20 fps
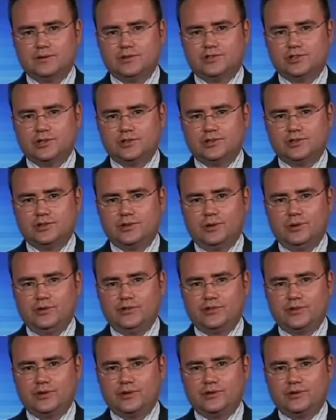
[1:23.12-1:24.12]
Judge
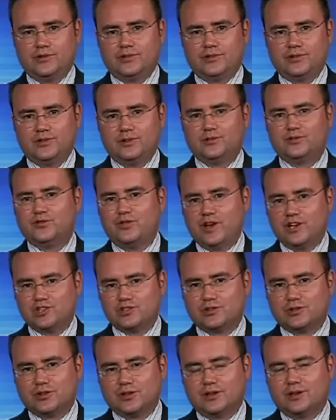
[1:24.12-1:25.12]
Goldstone's
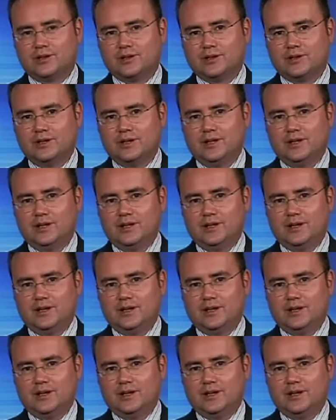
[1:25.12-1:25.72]
confession here